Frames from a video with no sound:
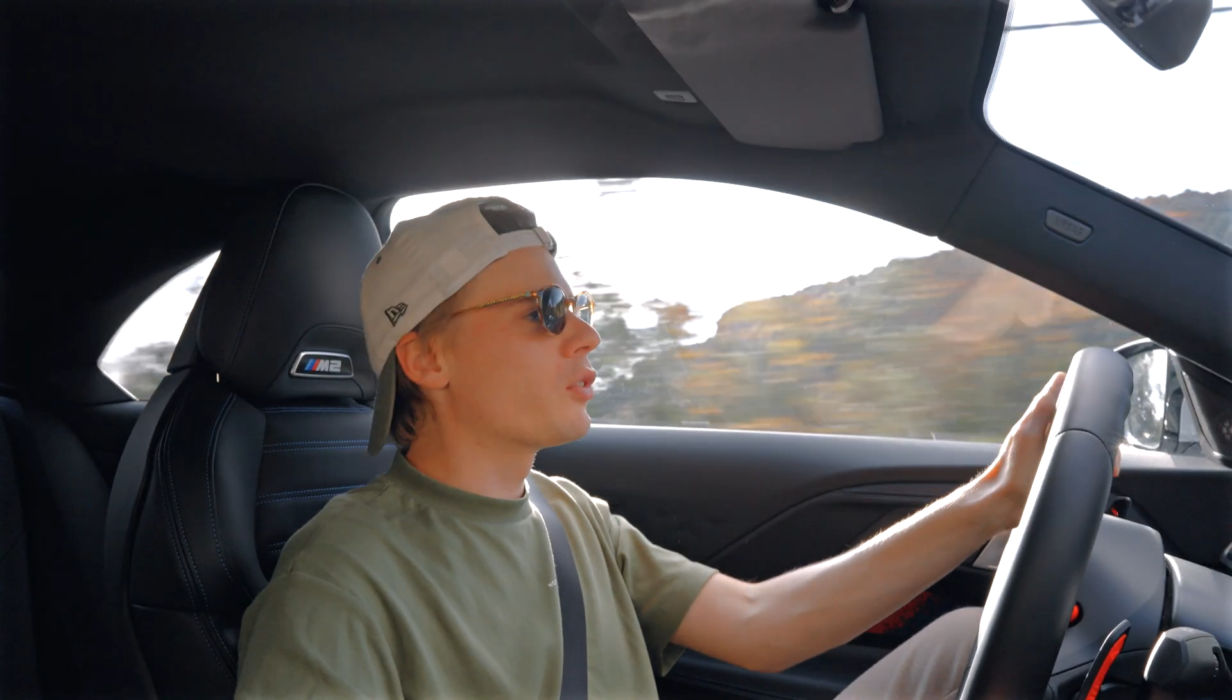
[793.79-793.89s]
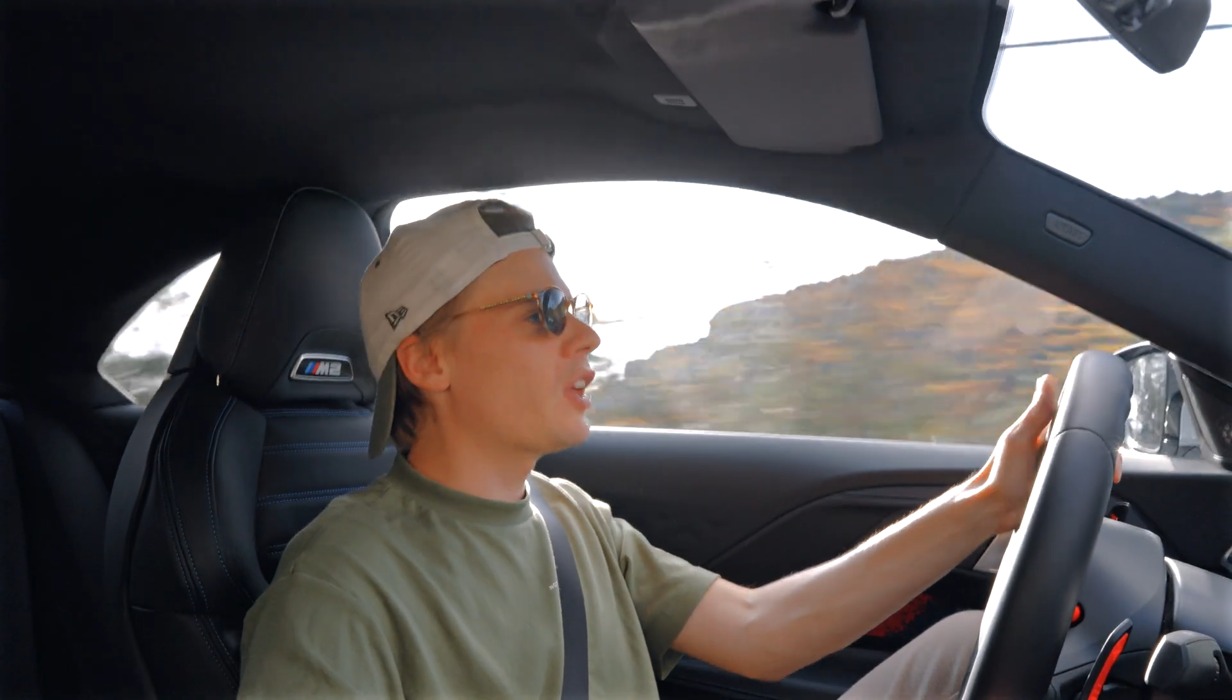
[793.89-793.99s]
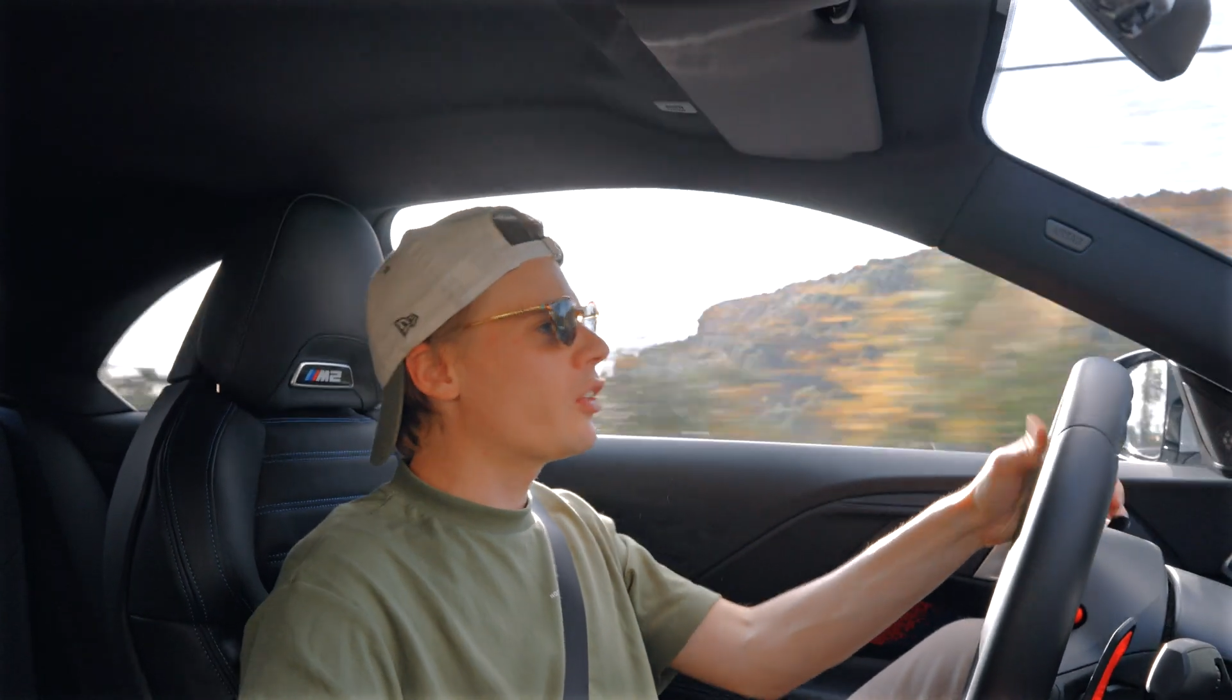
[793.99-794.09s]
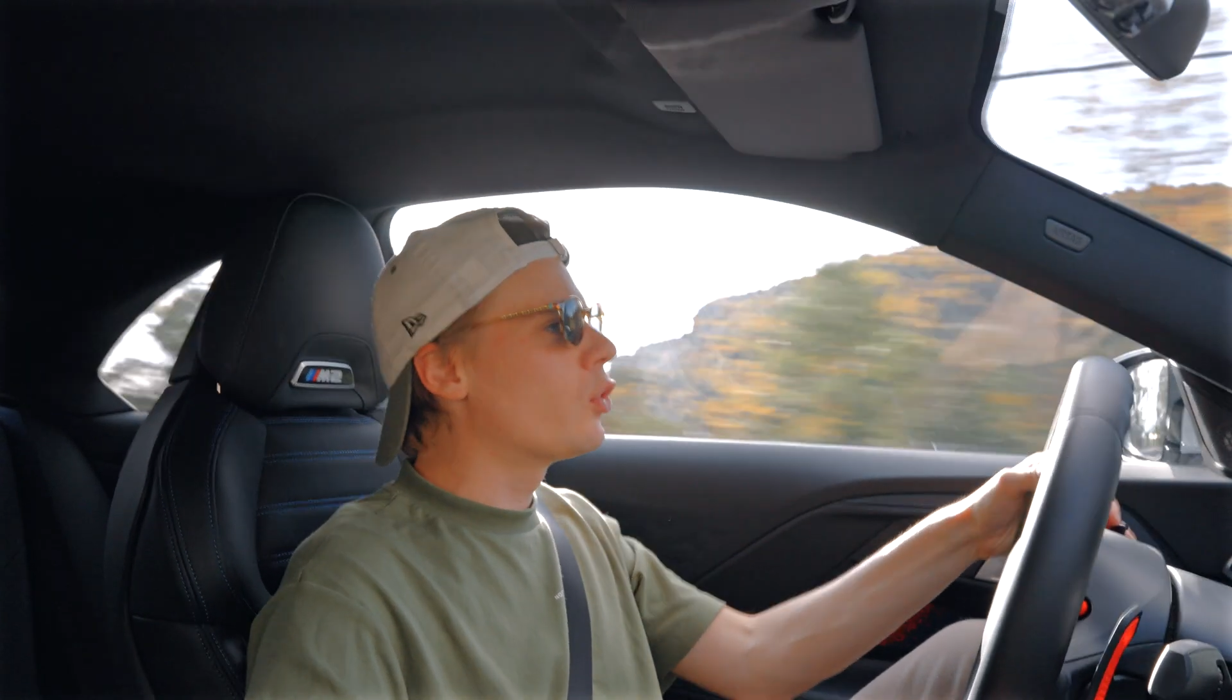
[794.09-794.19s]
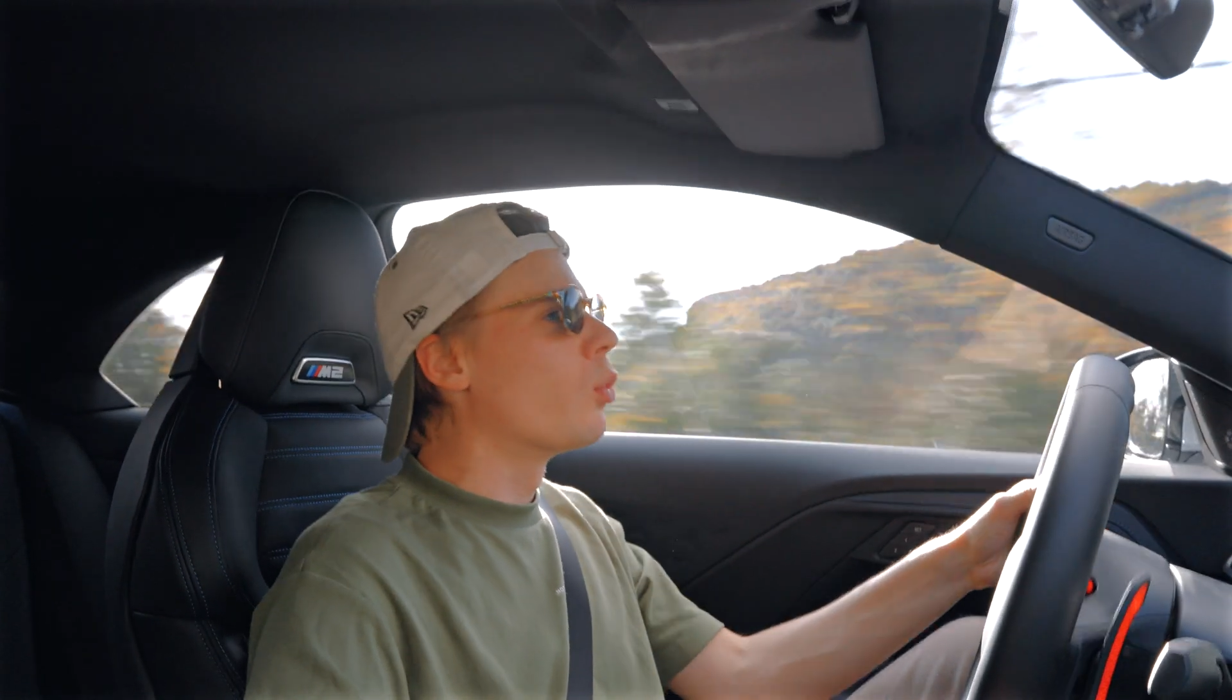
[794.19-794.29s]

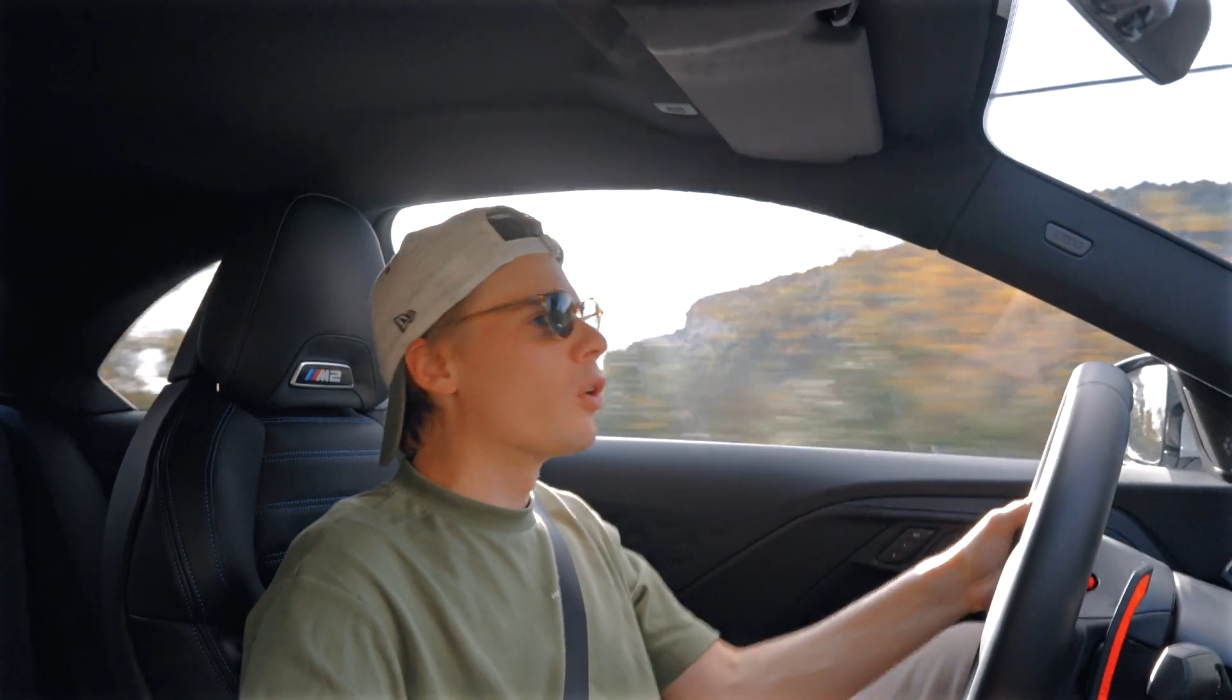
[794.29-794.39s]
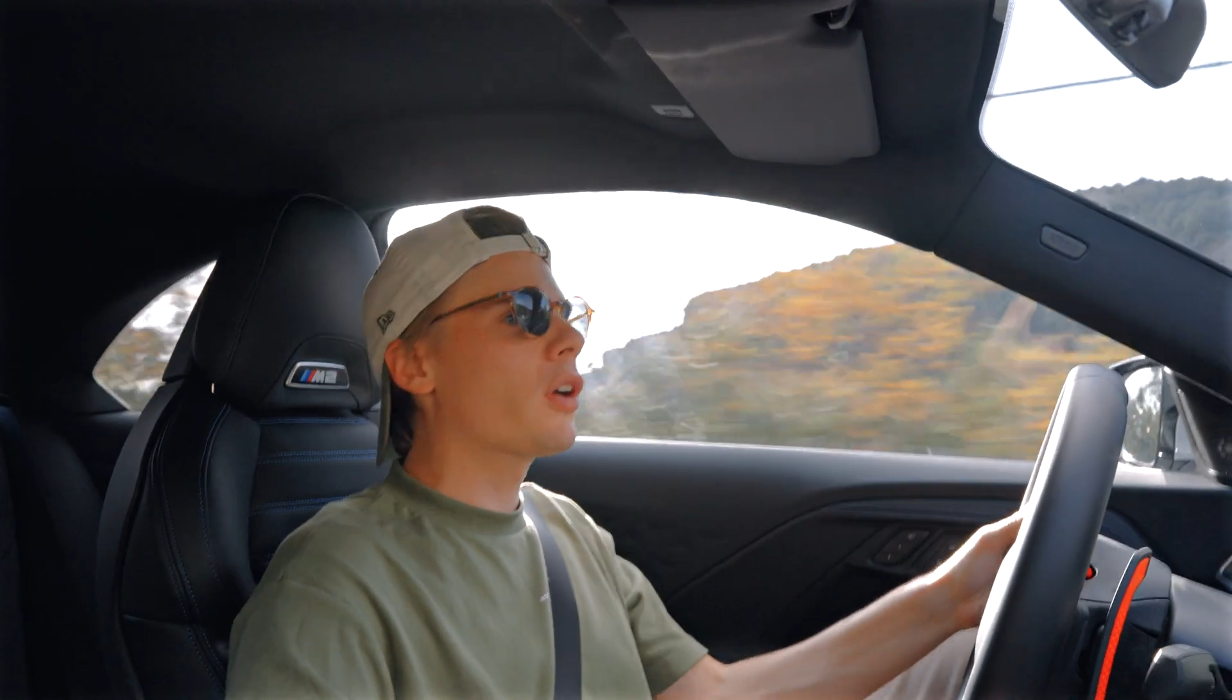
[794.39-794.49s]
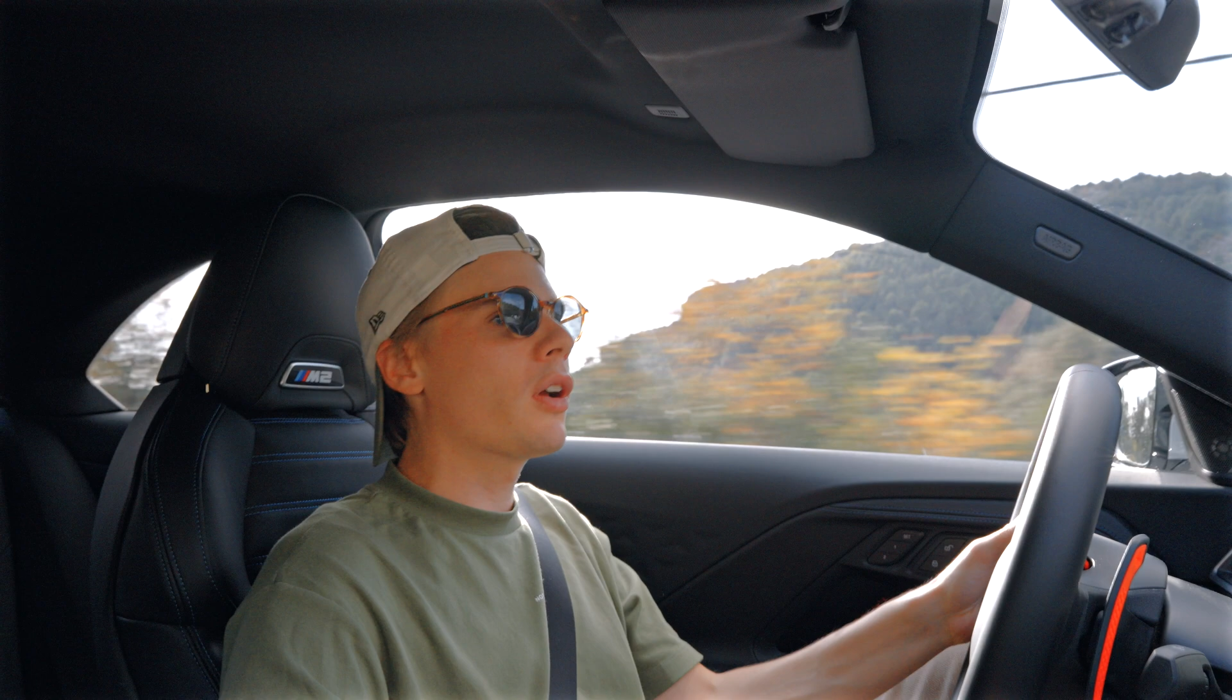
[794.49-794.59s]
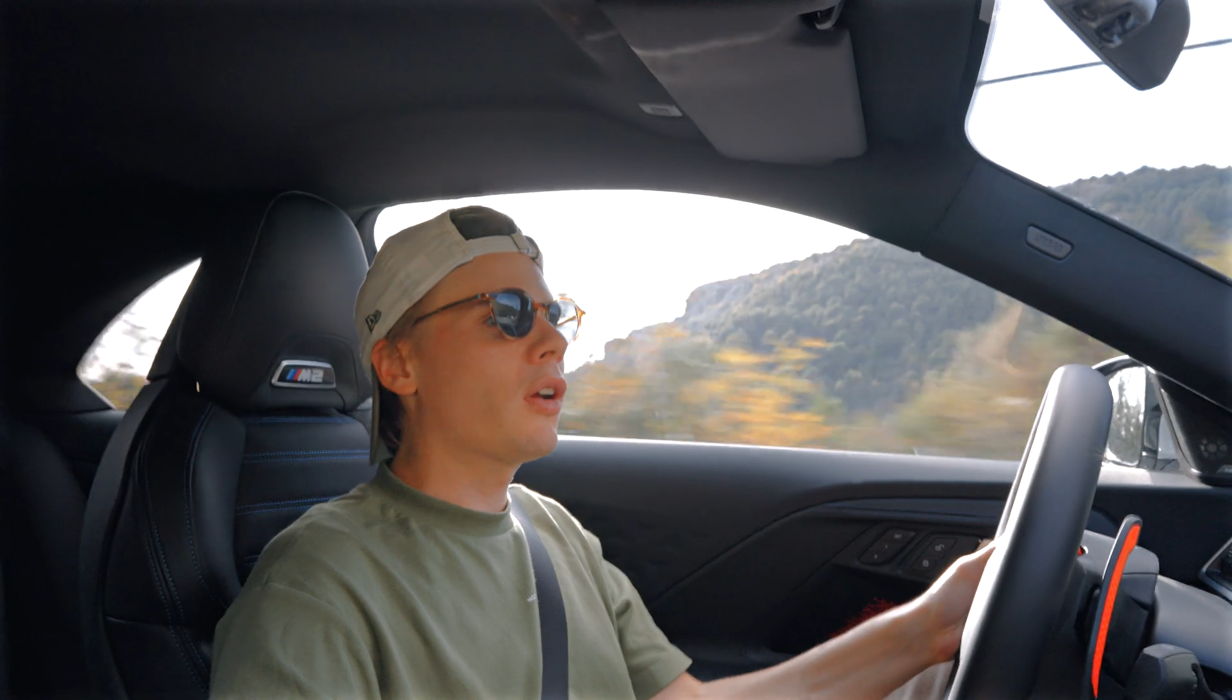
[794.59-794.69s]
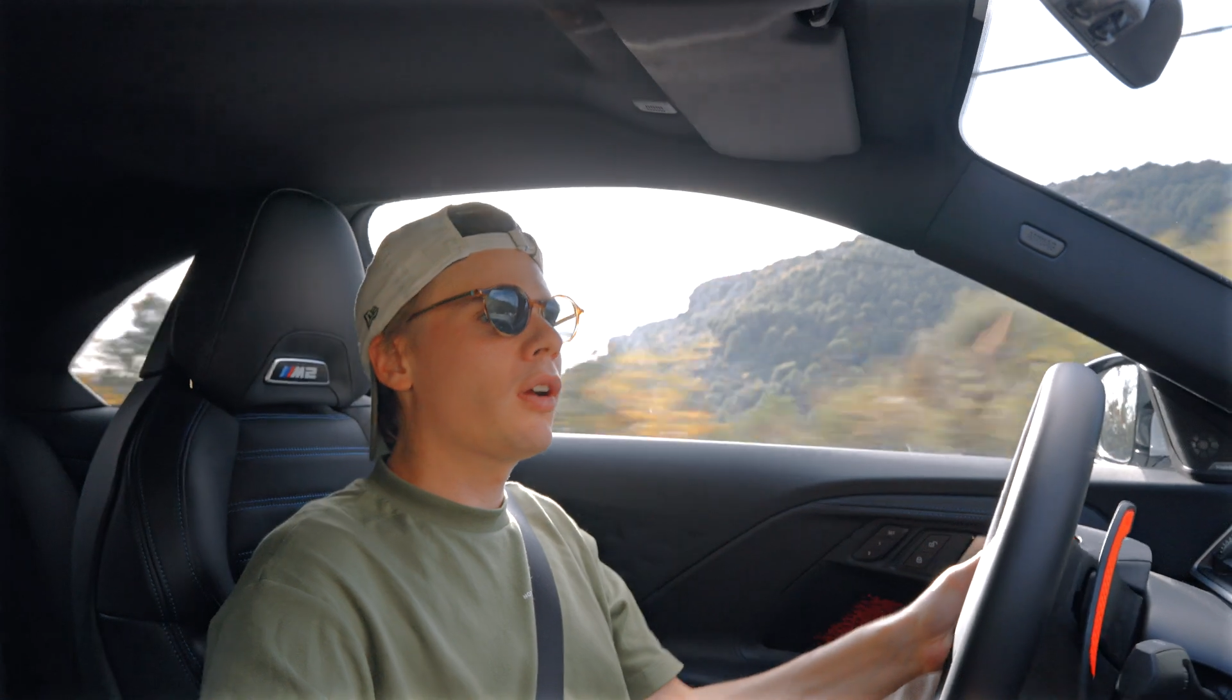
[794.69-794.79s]
take to work,